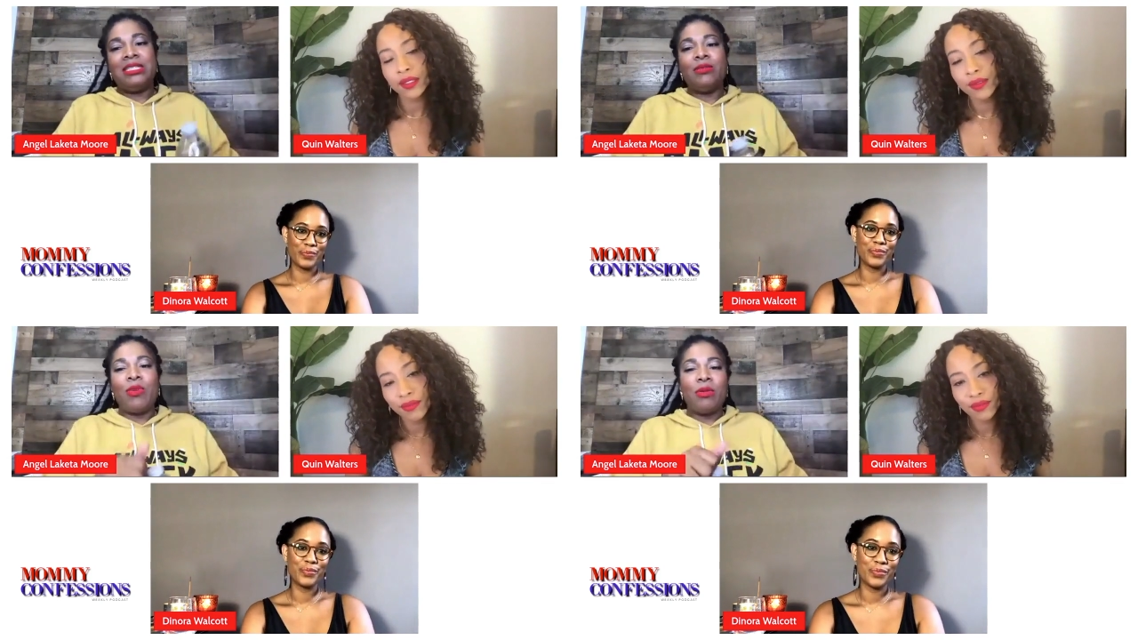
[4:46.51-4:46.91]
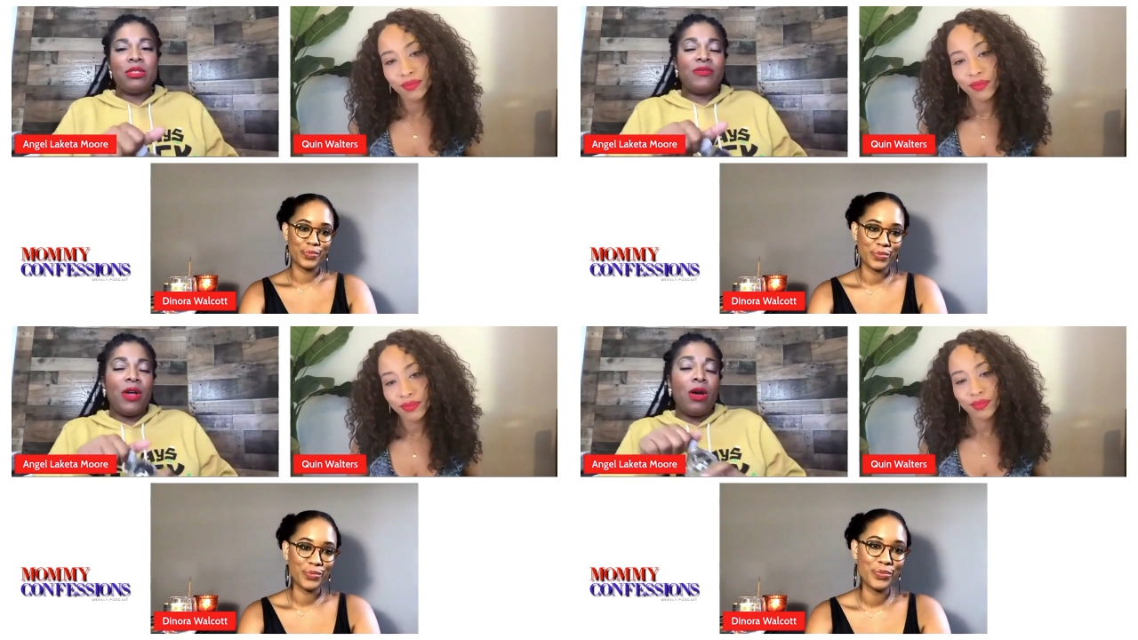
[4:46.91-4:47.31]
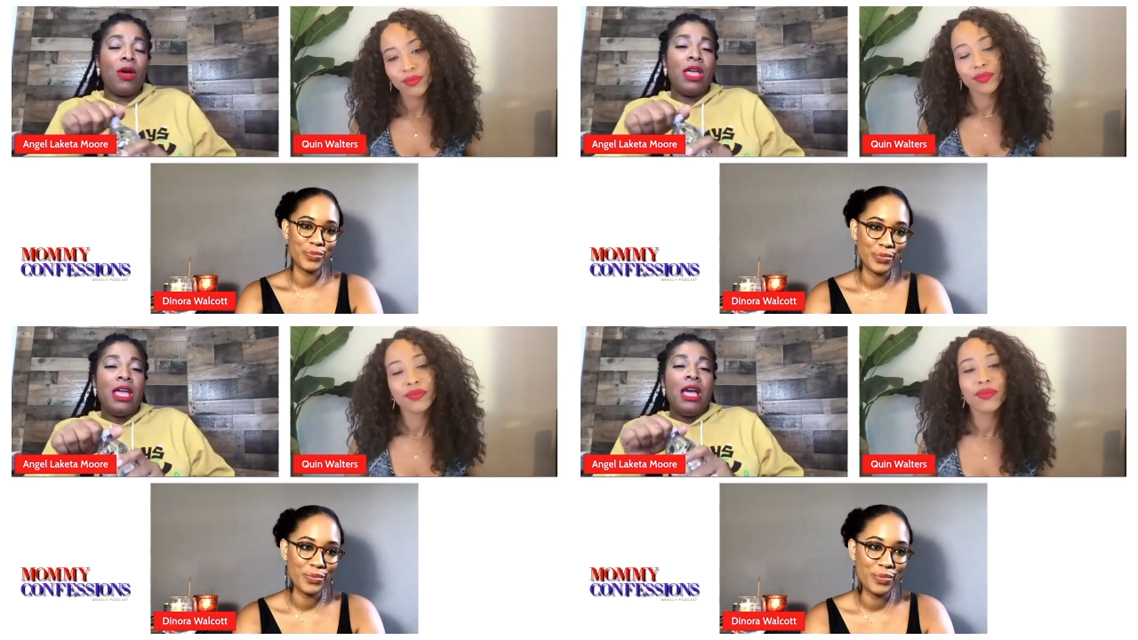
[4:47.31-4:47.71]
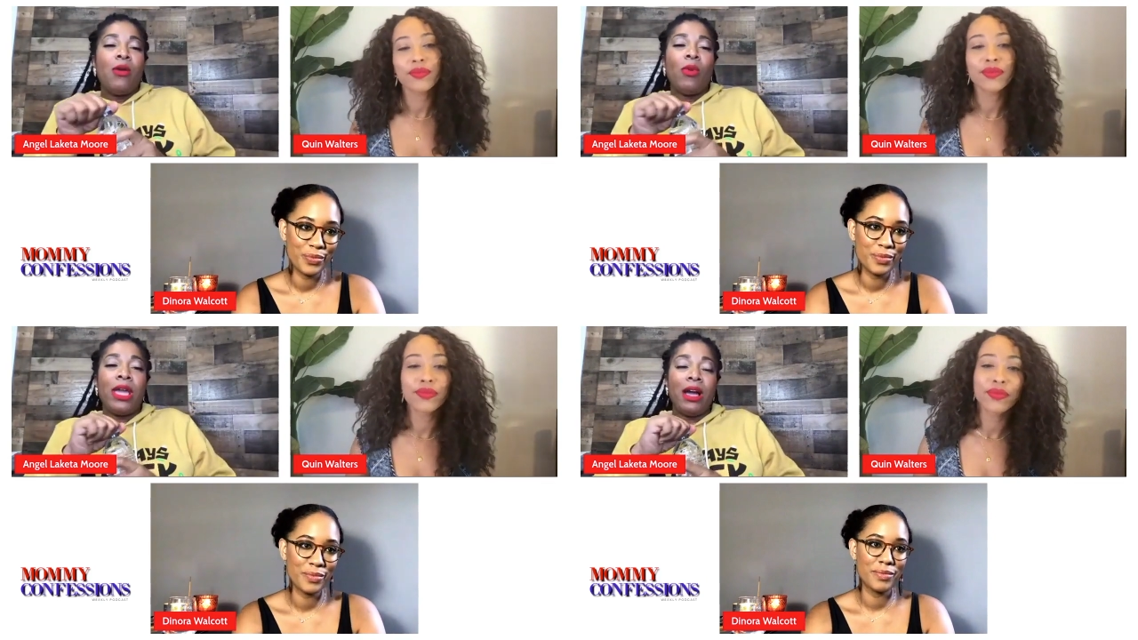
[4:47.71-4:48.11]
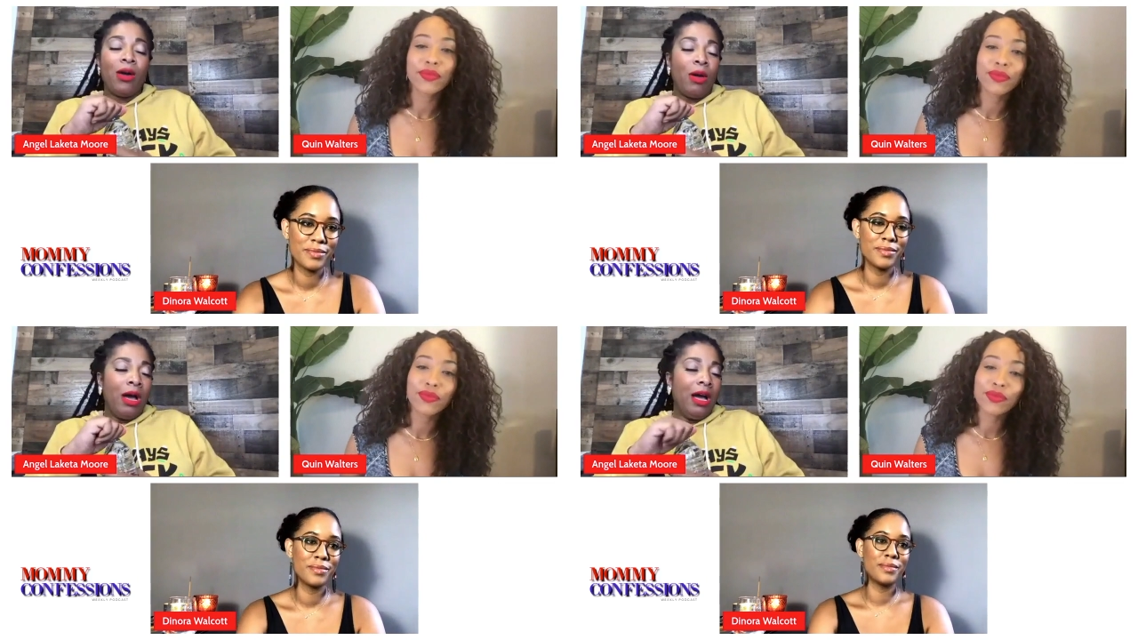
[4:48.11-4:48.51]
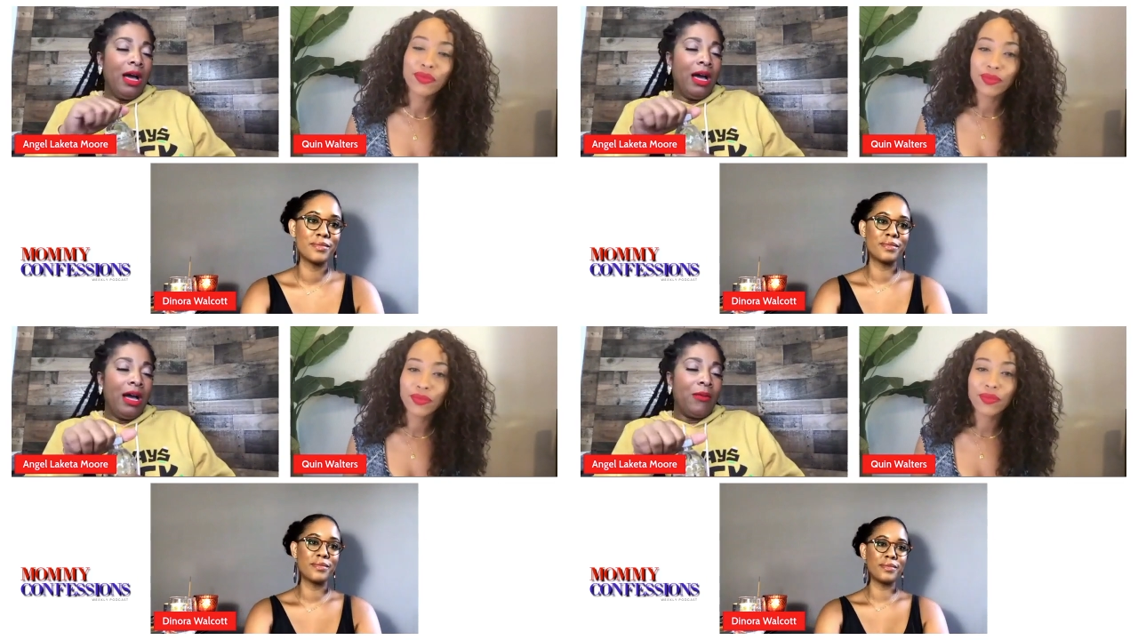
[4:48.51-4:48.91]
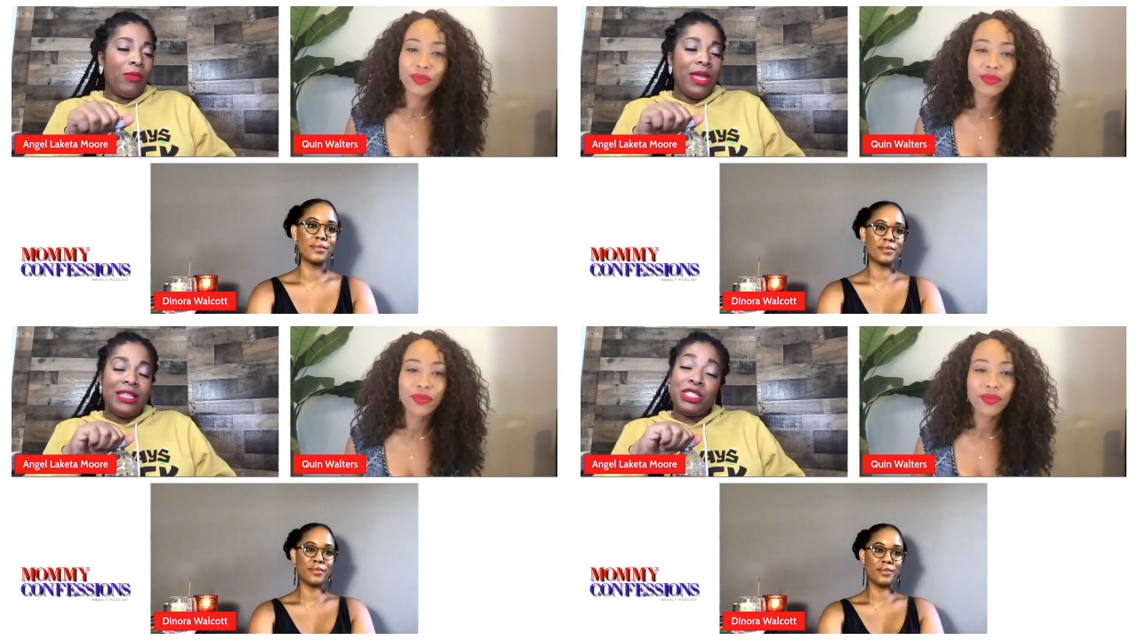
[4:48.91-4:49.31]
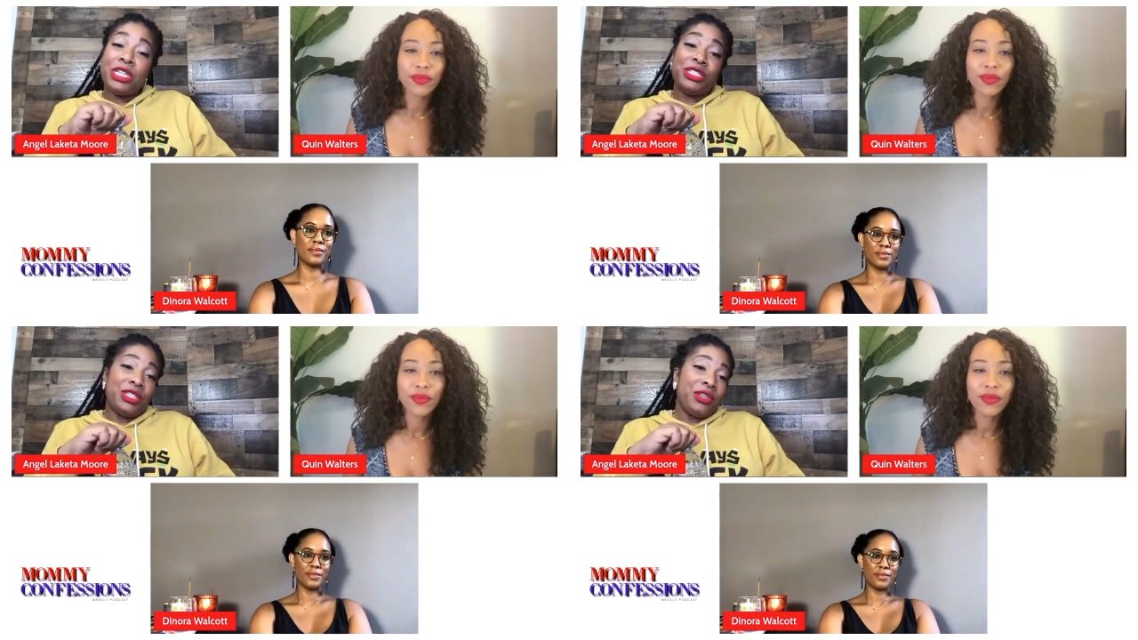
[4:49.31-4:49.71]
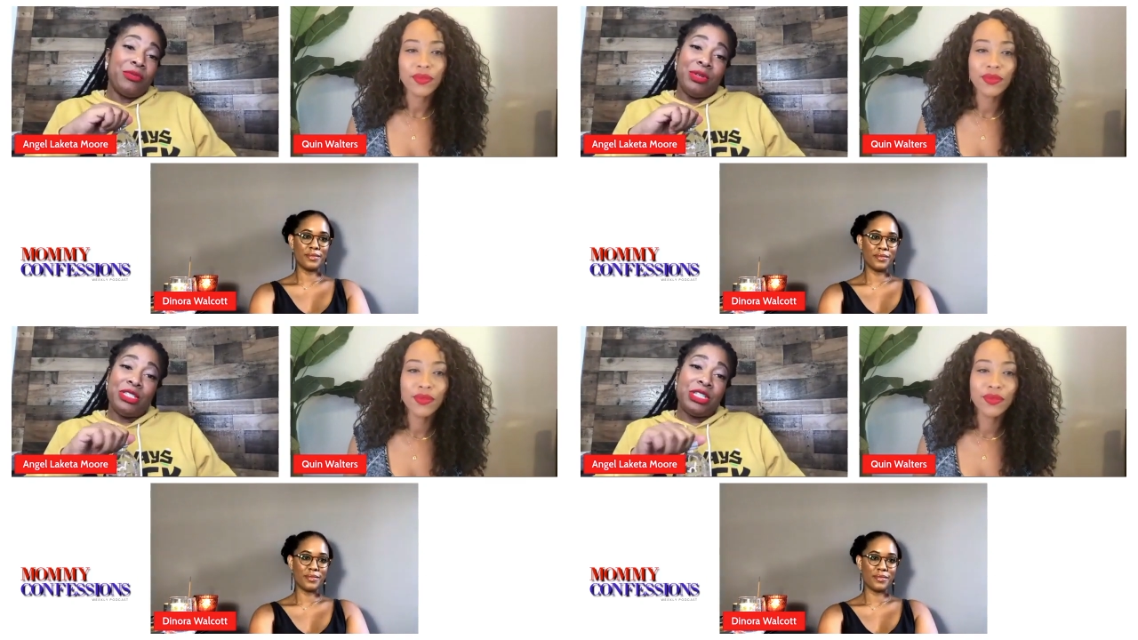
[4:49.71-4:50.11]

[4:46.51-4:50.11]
Speaker 1: Corona's fault. Mm-hmm. Well, uh, we ain't judging you. We